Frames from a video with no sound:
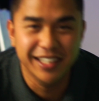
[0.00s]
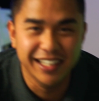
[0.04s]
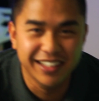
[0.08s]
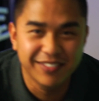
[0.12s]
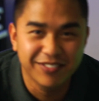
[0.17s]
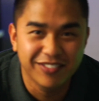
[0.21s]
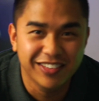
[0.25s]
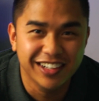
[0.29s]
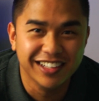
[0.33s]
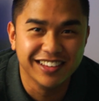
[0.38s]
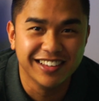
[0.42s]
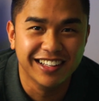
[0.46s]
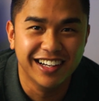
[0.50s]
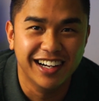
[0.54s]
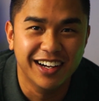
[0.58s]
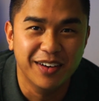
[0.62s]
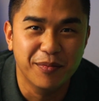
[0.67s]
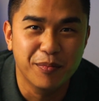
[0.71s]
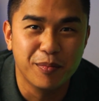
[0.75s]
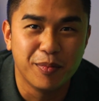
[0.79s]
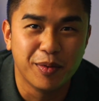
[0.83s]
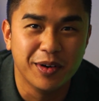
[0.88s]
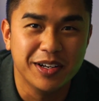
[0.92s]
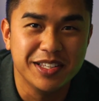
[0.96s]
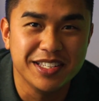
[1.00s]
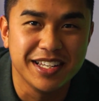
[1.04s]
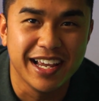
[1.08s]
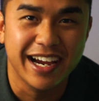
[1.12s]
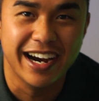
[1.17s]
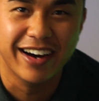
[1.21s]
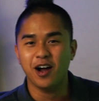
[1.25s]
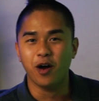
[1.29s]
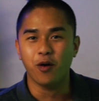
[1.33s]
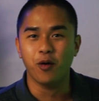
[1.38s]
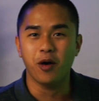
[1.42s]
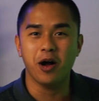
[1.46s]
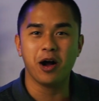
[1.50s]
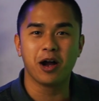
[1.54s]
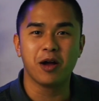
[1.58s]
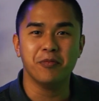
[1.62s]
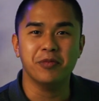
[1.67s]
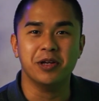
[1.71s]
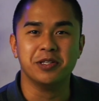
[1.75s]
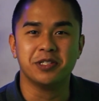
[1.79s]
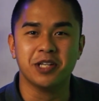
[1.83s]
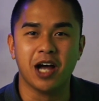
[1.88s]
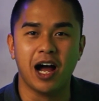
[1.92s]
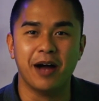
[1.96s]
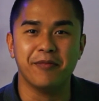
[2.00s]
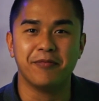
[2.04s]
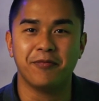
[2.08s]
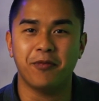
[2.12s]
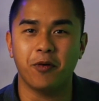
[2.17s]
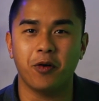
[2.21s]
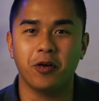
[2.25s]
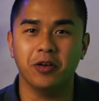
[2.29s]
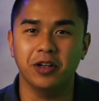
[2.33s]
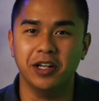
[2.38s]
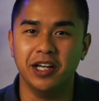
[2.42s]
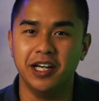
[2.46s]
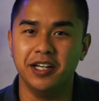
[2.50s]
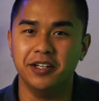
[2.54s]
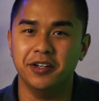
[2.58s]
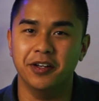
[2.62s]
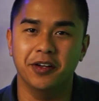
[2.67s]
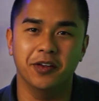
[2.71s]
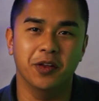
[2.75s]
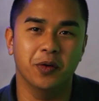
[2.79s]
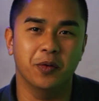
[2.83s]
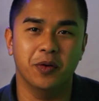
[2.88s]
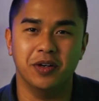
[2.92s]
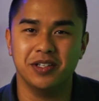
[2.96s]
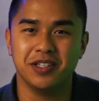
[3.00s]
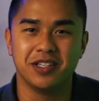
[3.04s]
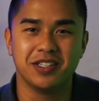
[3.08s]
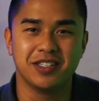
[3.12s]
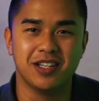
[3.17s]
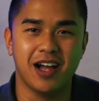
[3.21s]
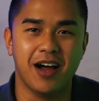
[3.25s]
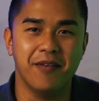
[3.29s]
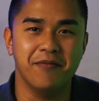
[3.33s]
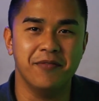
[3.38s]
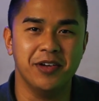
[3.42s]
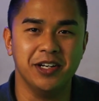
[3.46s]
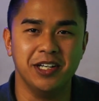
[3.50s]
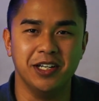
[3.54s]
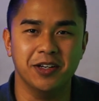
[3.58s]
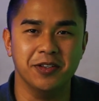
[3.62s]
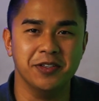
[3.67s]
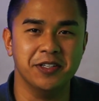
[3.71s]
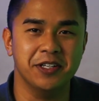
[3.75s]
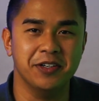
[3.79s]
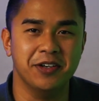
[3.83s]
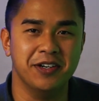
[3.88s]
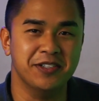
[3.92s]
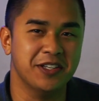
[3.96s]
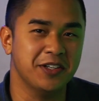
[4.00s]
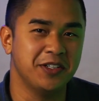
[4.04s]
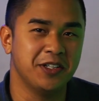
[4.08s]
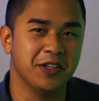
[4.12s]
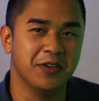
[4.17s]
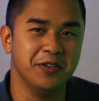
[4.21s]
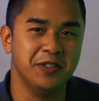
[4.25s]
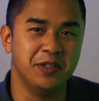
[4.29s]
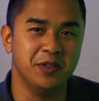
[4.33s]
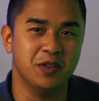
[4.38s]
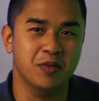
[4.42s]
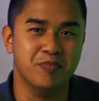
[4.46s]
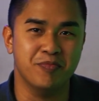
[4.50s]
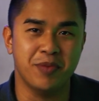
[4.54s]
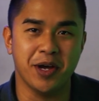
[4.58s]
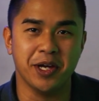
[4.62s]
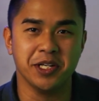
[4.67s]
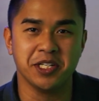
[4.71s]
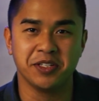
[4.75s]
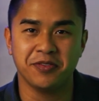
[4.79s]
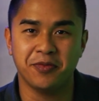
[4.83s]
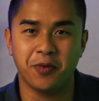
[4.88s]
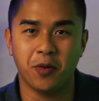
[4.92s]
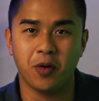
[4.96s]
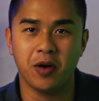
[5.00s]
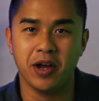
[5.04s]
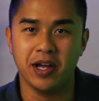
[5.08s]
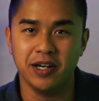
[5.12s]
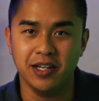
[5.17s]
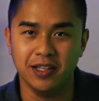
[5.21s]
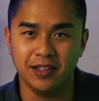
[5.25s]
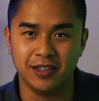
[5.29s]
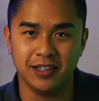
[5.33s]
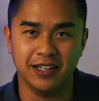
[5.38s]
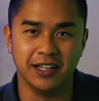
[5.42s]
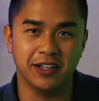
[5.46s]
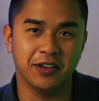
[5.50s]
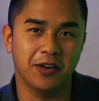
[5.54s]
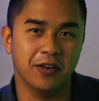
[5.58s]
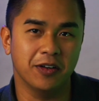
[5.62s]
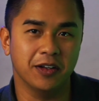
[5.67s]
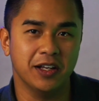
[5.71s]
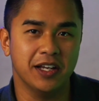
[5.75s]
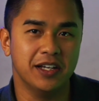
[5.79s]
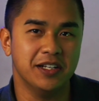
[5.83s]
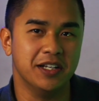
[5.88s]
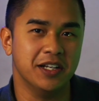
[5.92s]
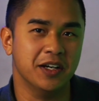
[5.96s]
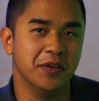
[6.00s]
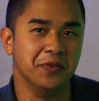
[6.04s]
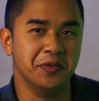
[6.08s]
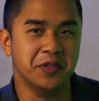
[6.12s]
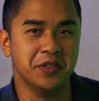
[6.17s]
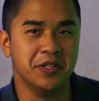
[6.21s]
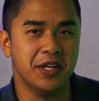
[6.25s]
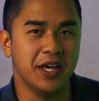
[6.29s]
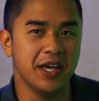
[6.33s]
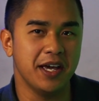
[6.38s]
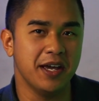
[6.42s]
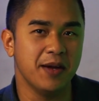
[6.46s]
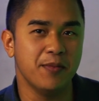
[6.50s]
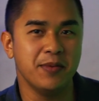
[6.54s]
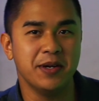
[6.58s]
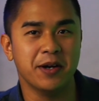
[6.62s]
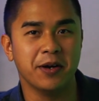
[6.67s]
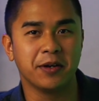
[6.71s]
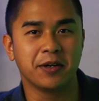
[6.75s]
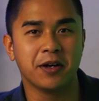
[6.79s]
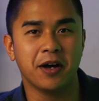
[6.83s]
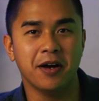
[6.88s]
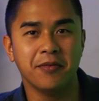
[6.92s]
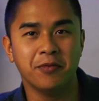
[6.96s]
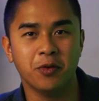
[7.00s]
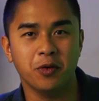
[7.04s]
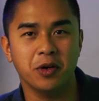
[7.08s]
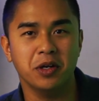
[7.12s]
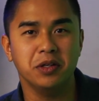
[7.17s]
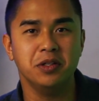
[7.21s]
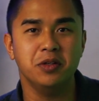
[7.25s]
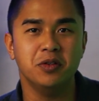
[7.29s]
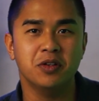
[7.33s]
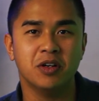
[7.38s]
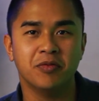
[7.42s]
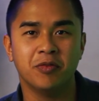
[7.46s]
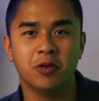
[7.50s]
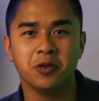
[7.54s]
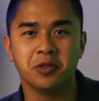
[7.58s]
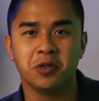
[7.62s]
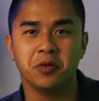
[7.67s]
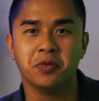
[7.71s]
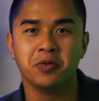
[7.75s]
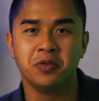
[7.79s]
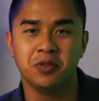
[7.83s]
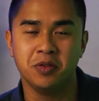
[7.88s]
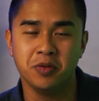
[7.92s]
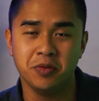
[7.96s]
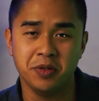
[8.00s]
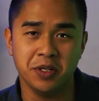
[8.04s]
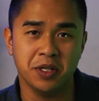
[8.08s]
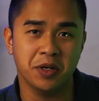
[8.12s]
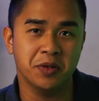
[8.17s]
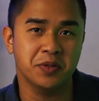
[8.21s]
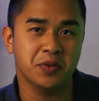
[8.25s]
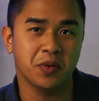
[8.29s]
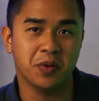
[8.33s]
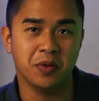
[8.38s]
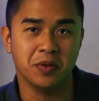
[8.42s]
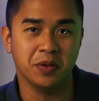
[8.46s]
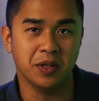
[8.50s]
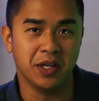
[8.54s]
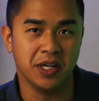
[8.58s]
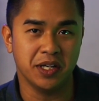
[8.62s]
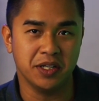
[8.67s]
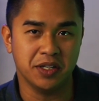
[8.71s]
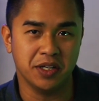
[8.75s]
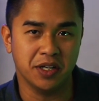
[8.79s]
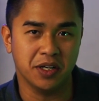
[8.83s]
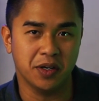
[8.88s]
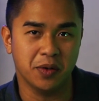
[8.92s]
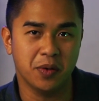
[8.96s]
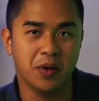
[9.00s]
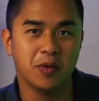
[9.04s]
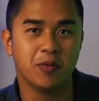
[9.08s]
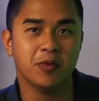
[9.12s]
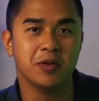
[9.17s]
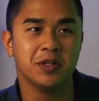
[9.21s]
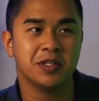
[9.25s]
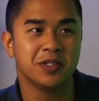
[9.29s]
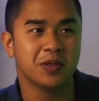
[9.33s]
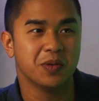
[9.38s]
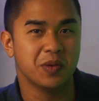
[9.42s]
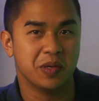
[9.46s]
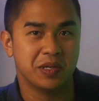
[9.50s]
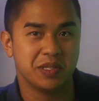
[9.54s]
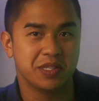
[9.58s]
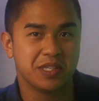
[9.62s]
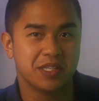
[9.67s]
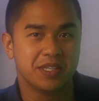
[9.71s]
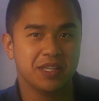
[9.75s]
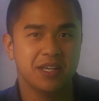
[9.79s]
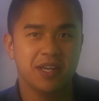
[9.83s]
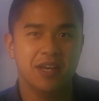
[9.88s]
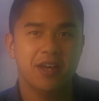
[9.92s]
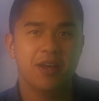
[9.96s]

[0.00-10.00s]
with Prince Harry. Welcome to Top Fourlando, the one-stop video series that shows you the best for anything in Orlando. Today we are covering Universal Studios Orlando Resorts.